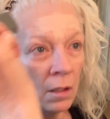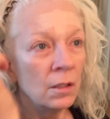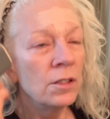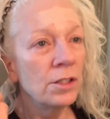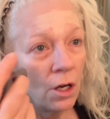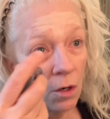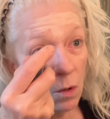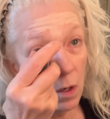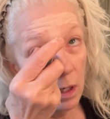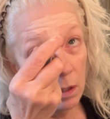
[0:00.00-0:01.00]

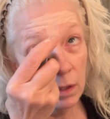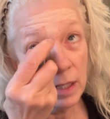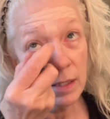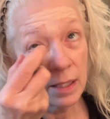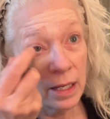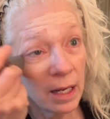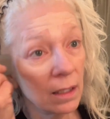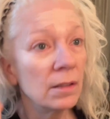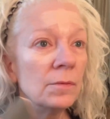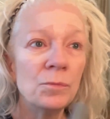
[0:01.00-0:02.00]
So let's see.
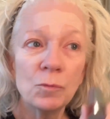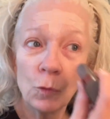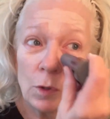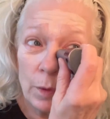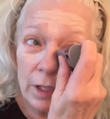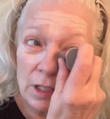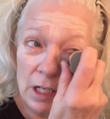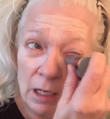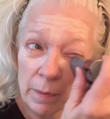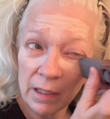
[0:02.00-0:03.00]
What are we going to
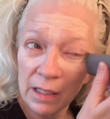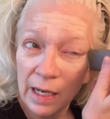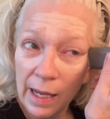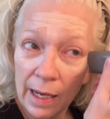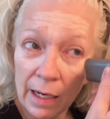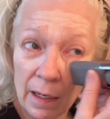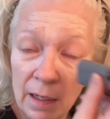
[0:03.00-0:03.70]
talk about today?